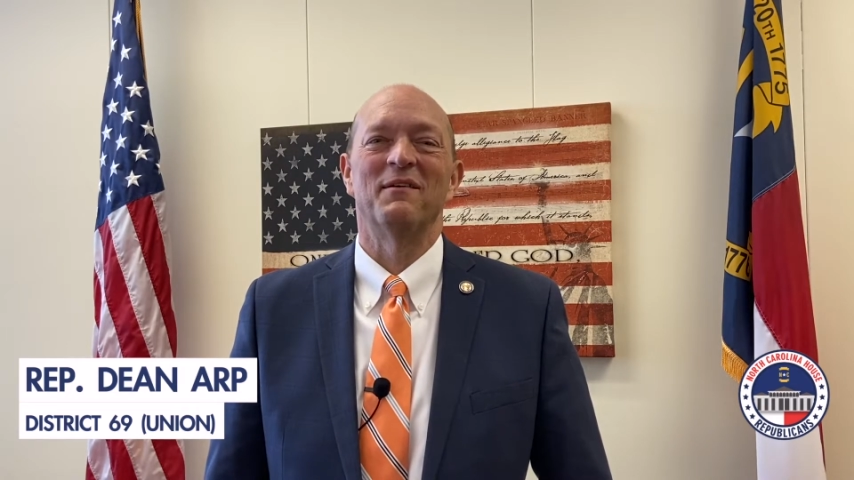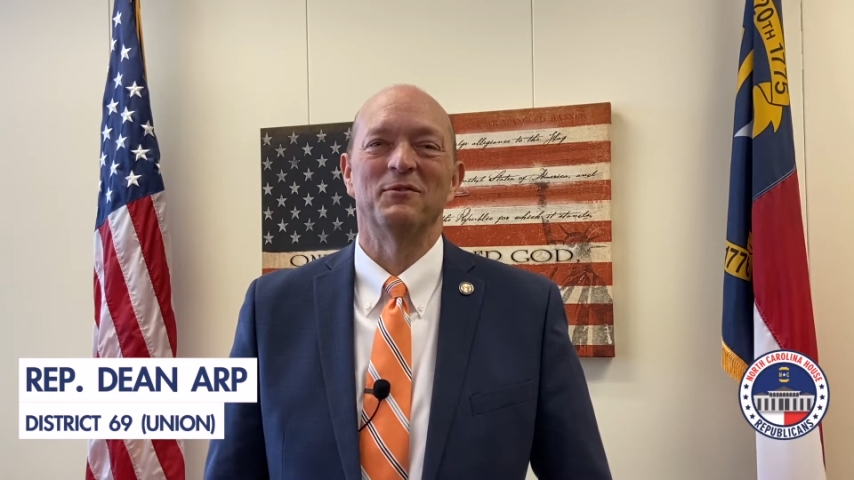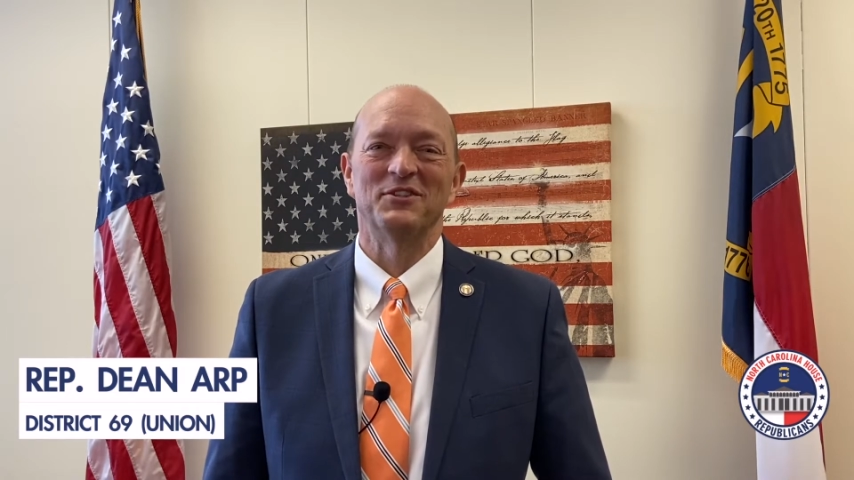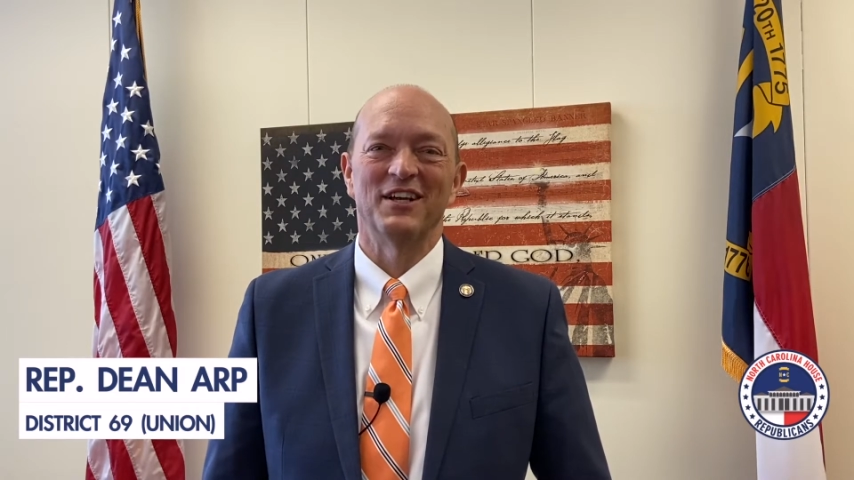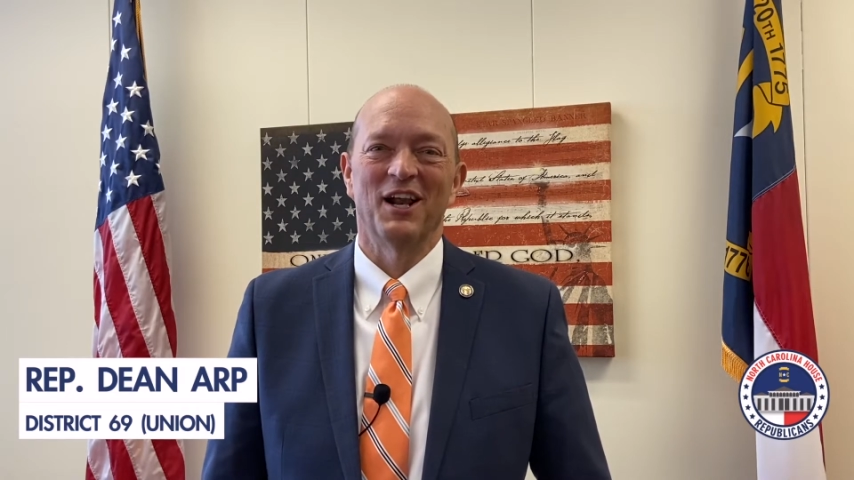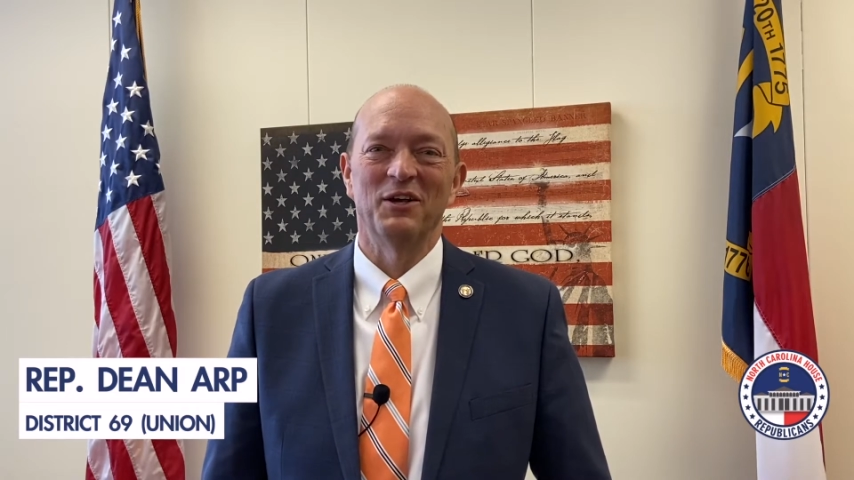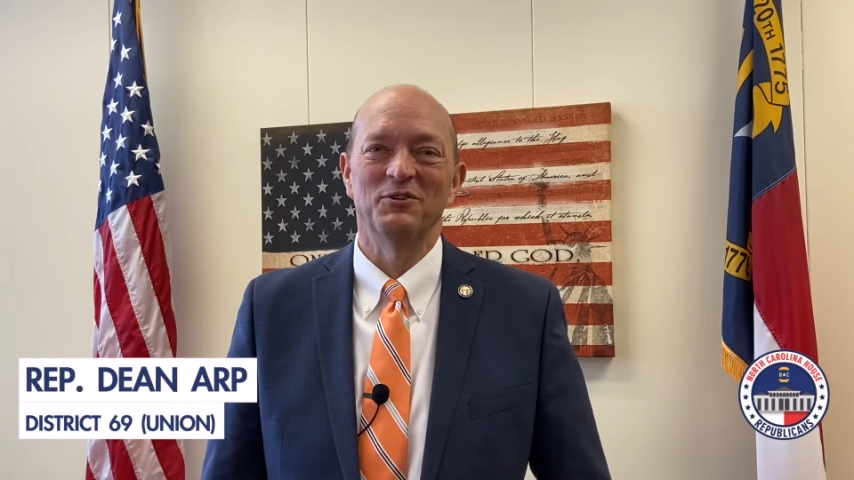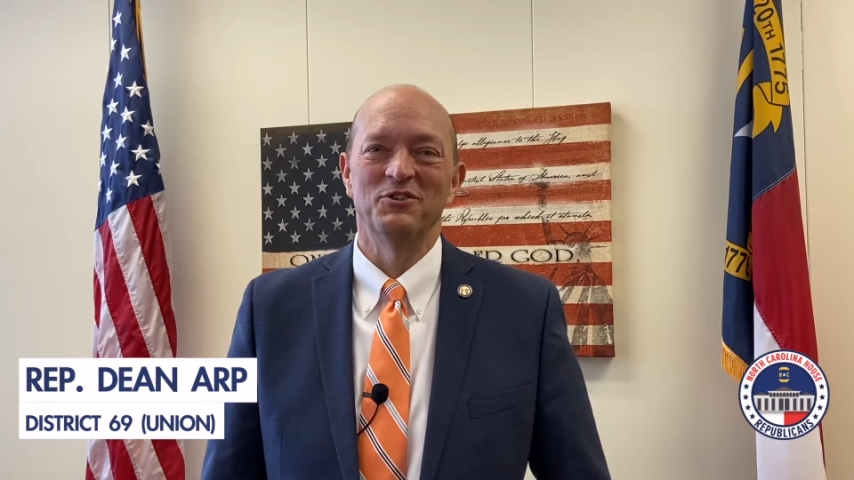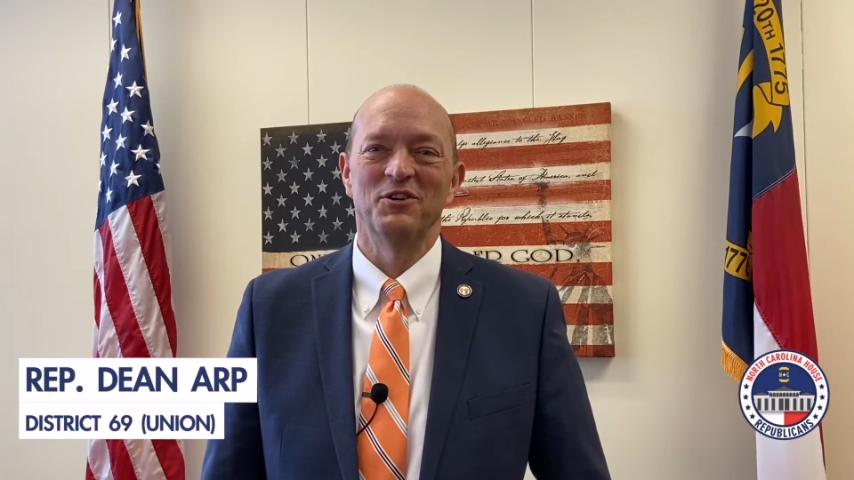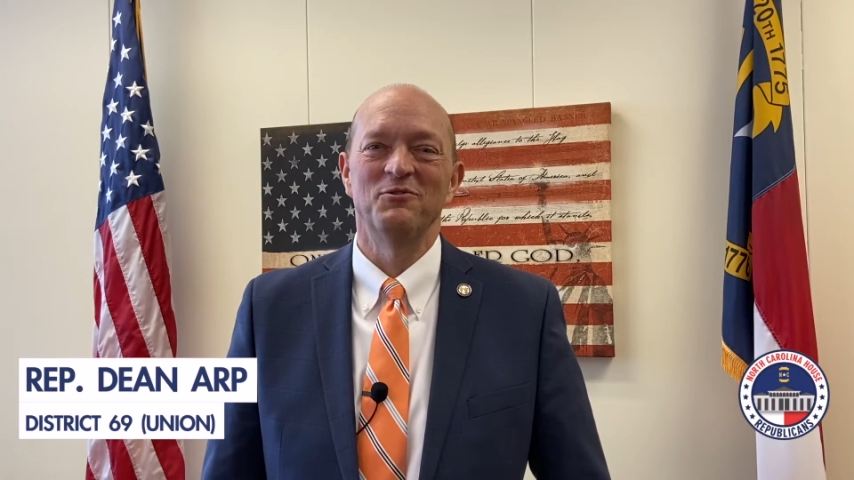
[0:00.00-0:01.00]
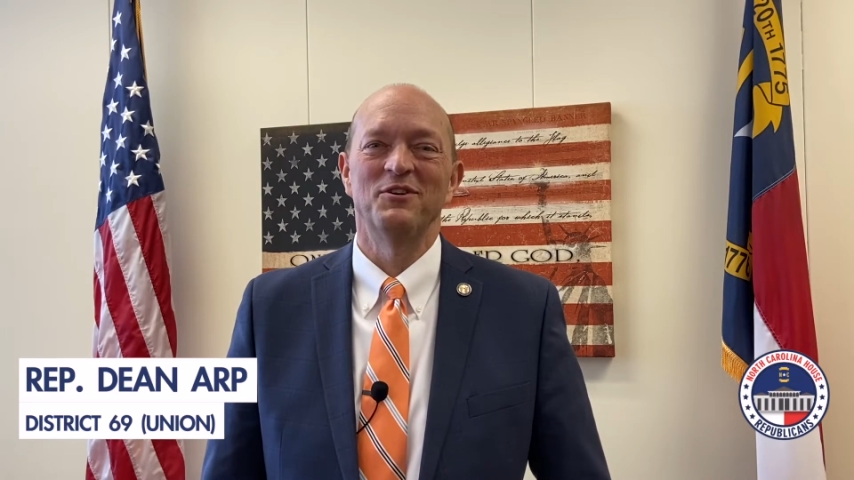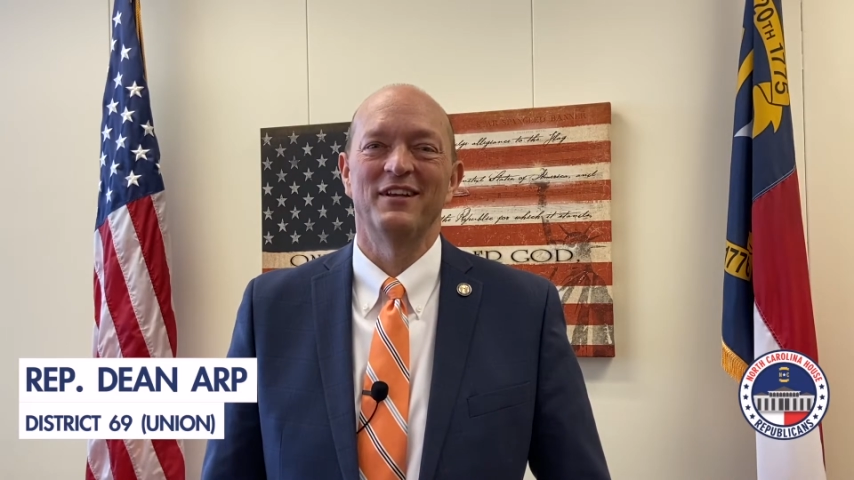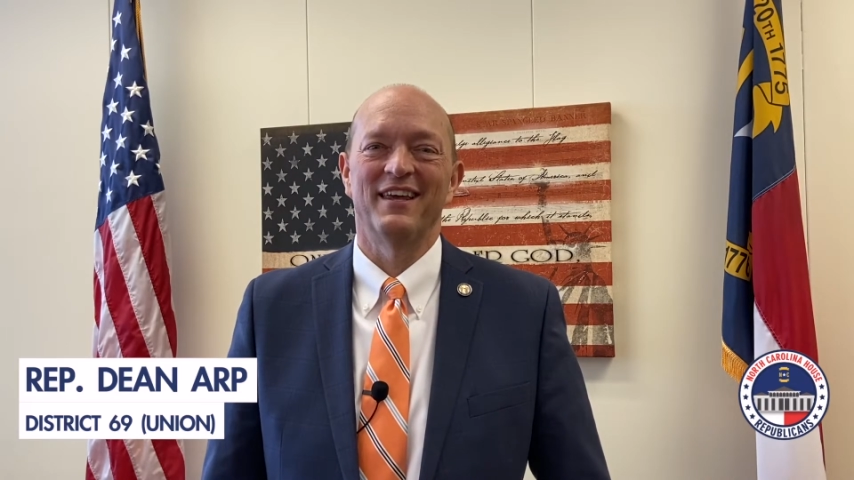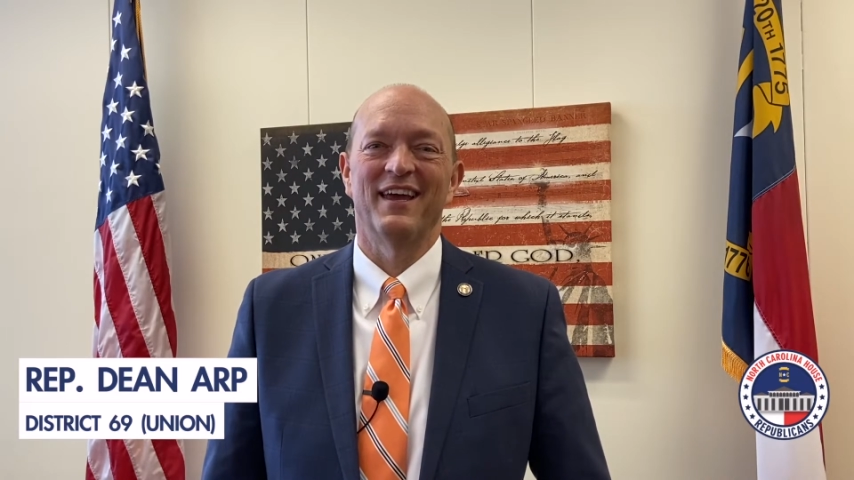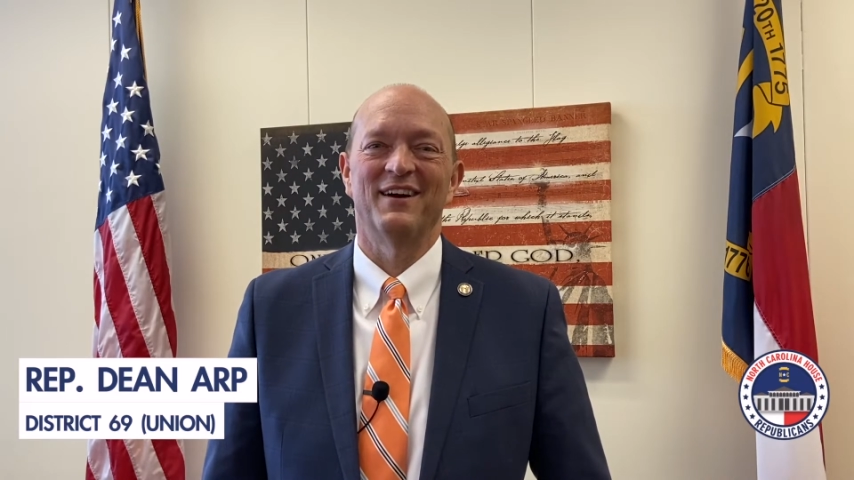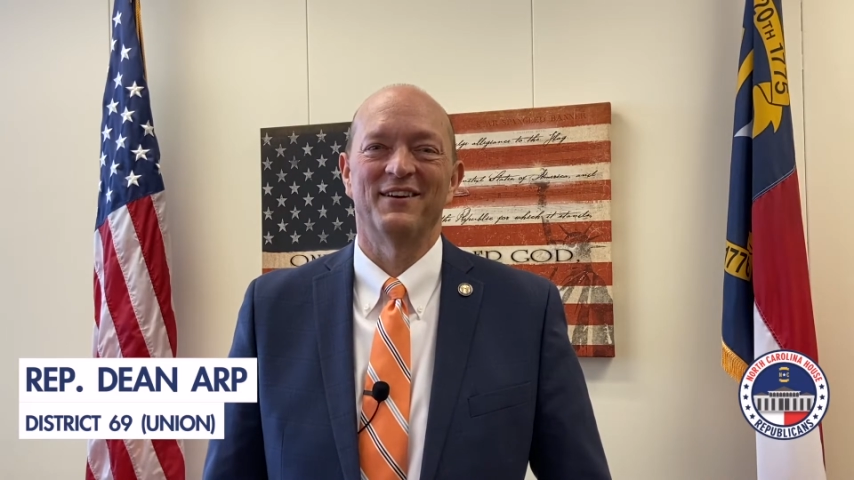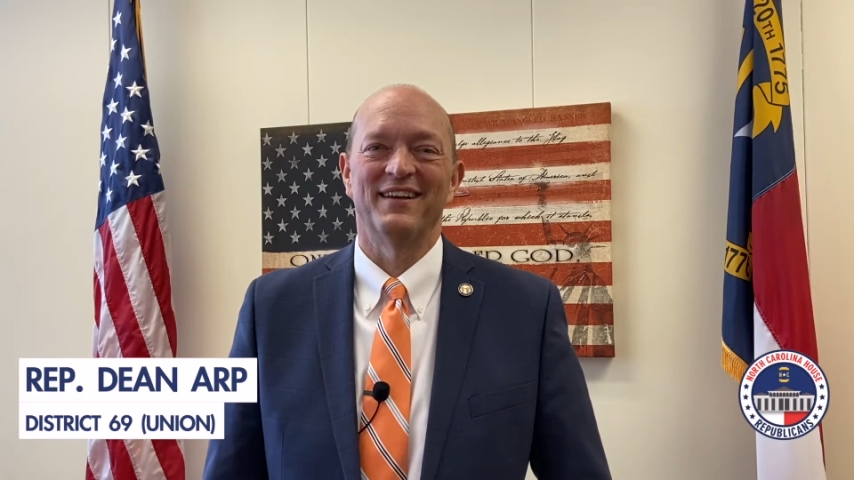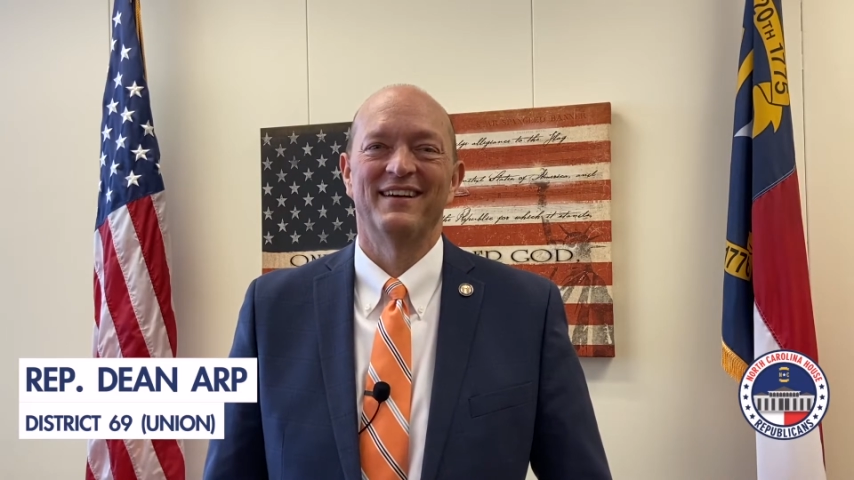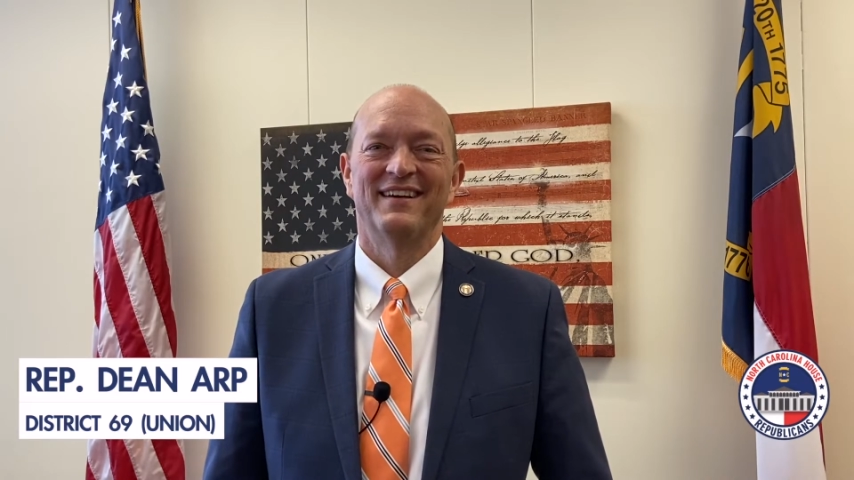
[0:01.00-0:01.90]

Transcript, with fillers: which includes Union County.